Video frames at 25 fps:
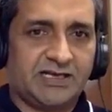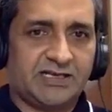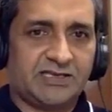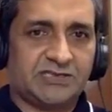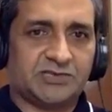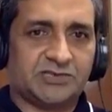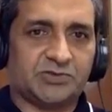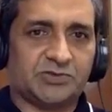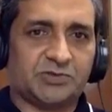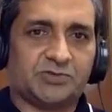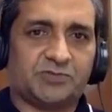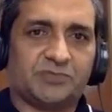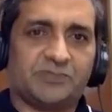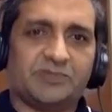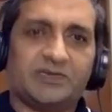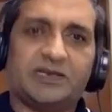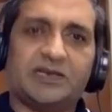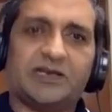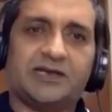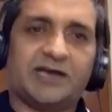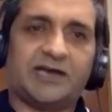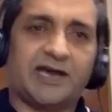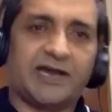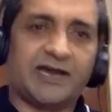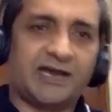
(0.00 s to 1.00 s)
So
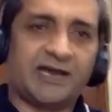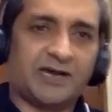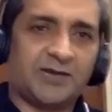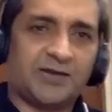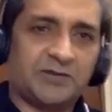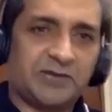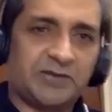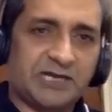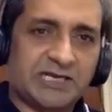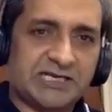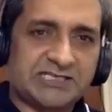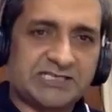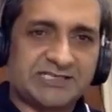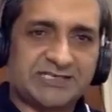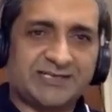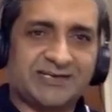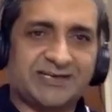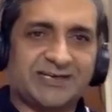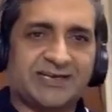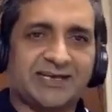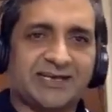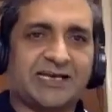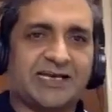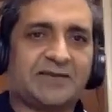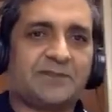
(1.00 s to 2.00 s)
entire communication
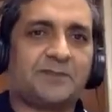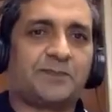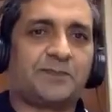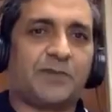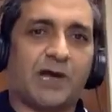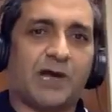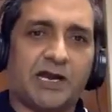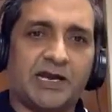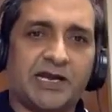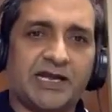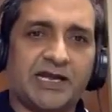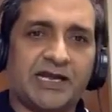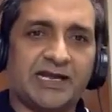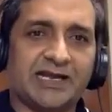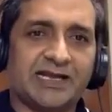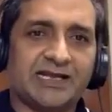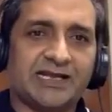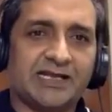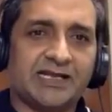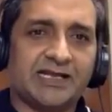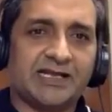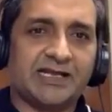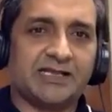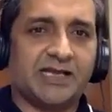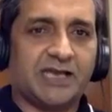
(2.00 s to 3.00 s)
kit, planning,
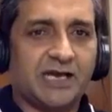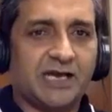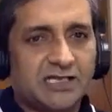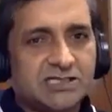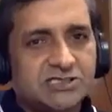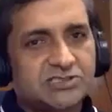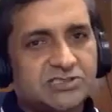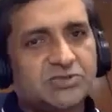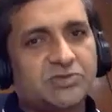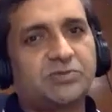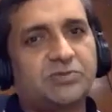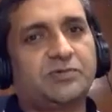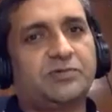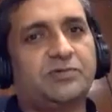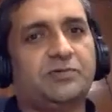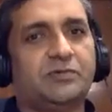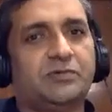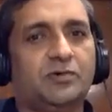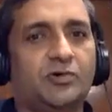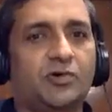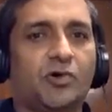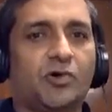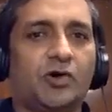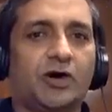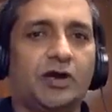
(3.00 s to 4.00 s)
they also
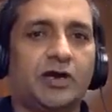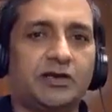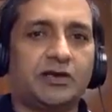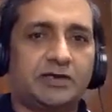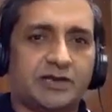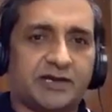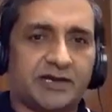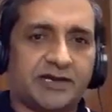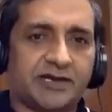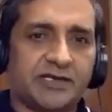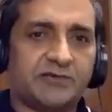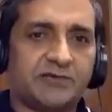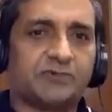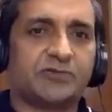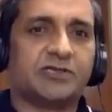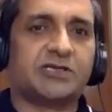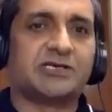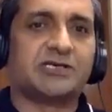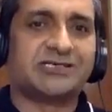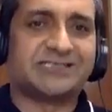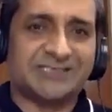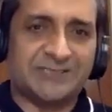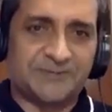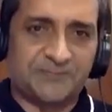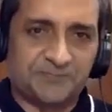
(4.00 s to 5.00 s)
go and train to
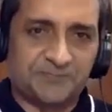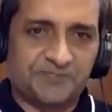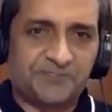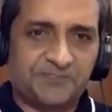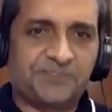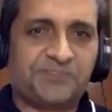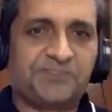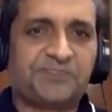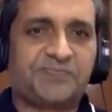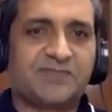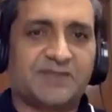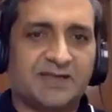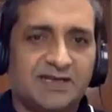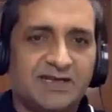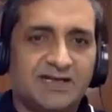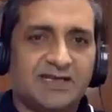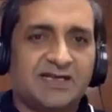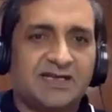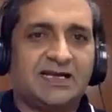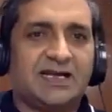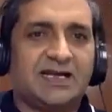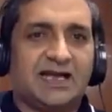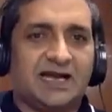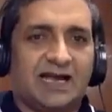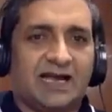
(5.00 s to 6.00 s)
their team.
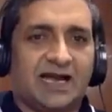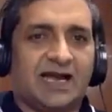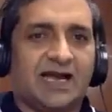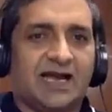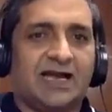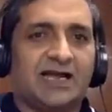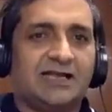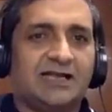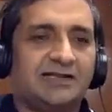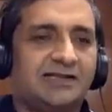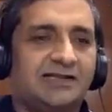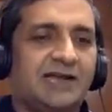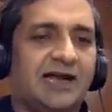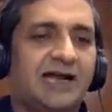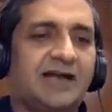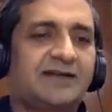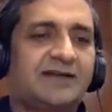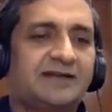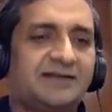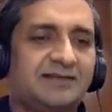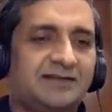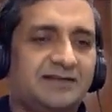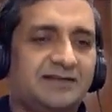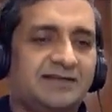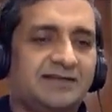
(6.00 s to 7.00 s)
And
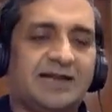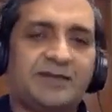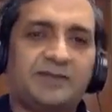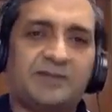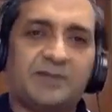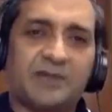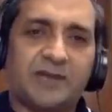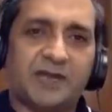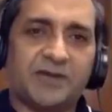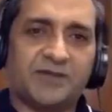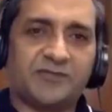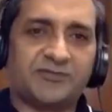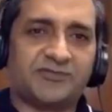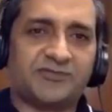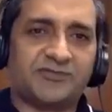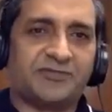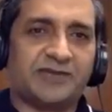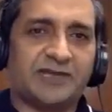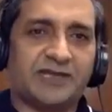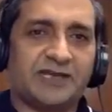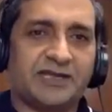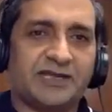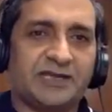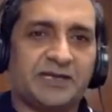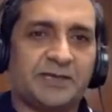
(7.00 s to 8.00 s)
that becomes
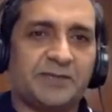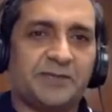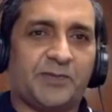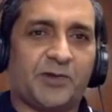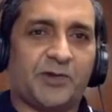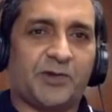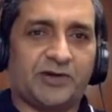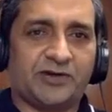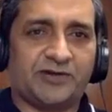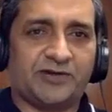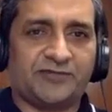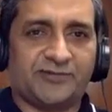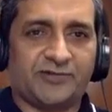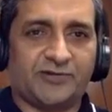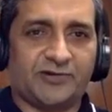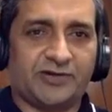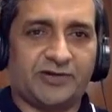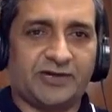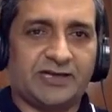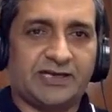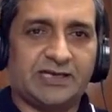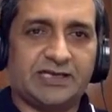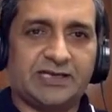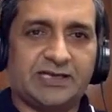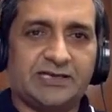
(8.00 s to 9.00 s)
very important for
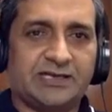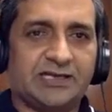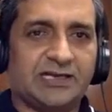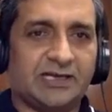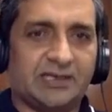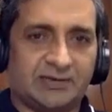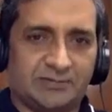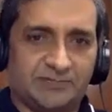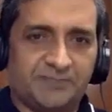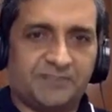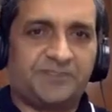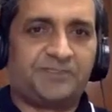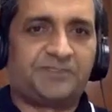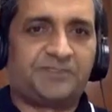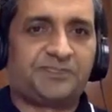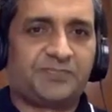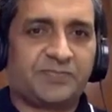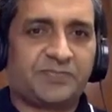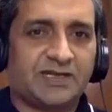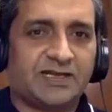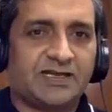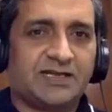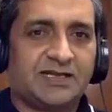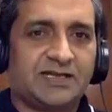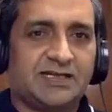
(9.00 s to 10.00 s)
any deal.
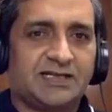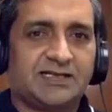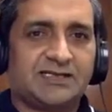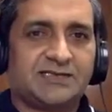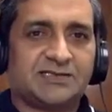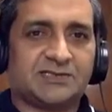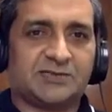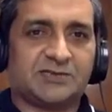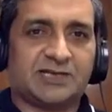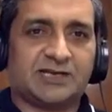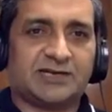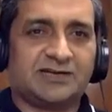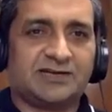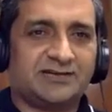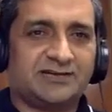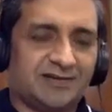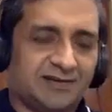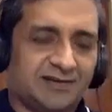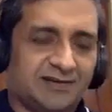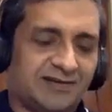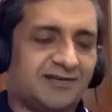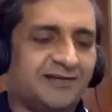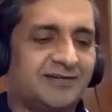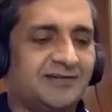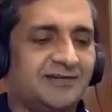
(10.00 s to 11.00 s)
So that is
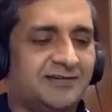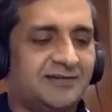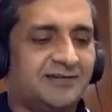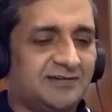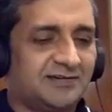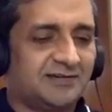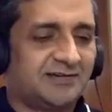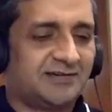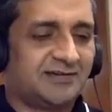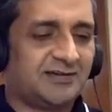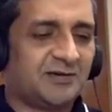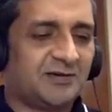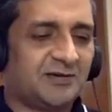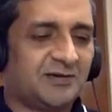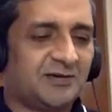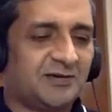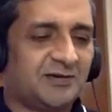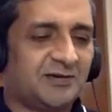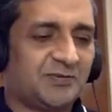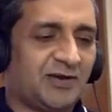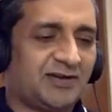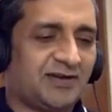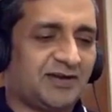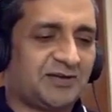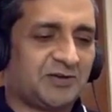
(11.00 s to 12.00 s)
another
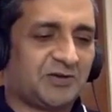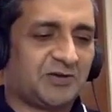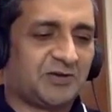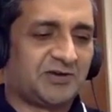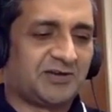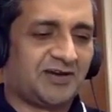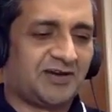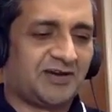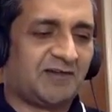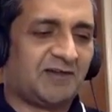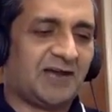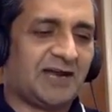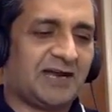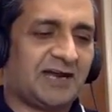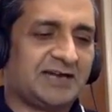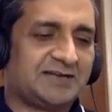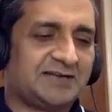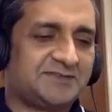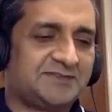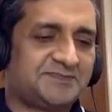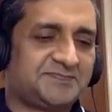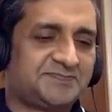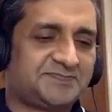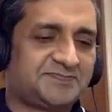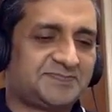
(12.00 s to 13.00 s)
point I thought I'll
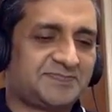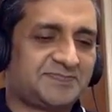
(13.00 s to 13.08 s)
add.